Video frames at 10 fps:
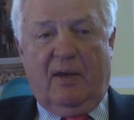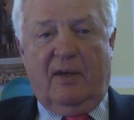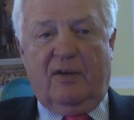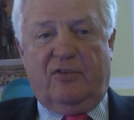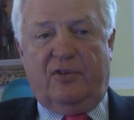
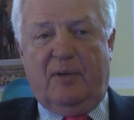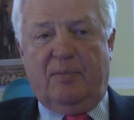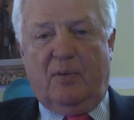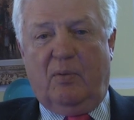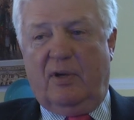And it
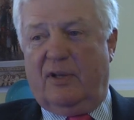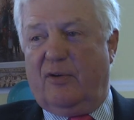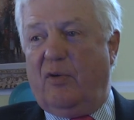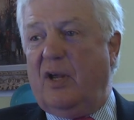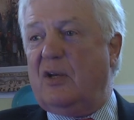seemed that one of the
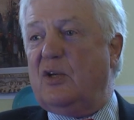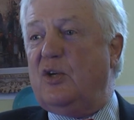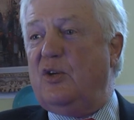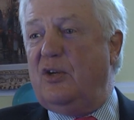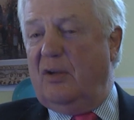great
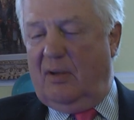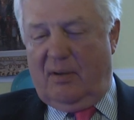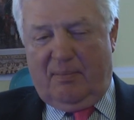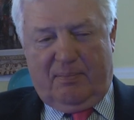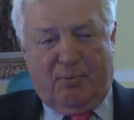
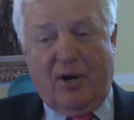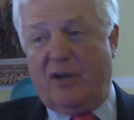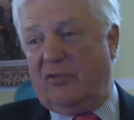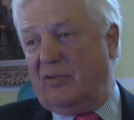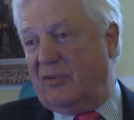
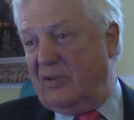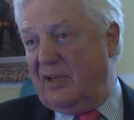pranksters